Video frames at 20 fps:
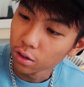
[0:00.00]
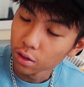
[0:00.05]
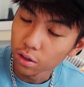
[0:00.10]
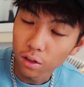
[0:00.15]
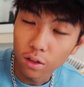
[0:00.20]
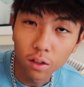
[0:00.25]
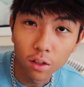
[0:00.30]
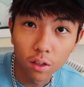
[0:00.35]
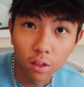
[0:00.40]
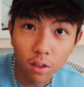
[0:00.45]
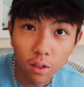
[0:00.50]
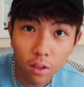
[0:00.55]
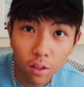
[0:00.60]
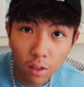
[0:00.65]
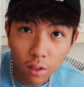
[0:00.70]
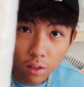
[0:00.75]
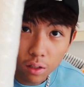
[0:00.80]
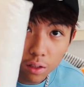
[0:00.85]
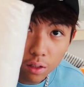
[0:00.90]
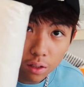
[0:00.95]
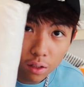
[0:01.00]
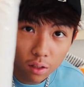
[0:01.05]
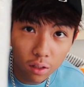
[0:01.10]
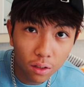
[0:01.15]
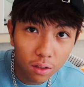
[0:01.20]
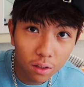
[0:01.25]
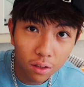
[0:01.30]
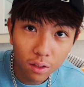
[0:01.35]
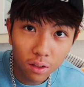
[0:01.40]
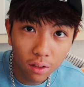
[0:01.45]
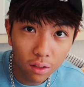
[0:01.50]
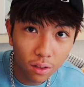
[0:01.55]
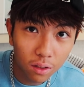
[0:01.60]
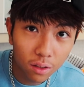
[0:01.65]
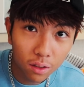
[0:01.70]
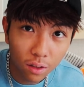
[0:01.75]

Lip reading: No one is speaking in this clip.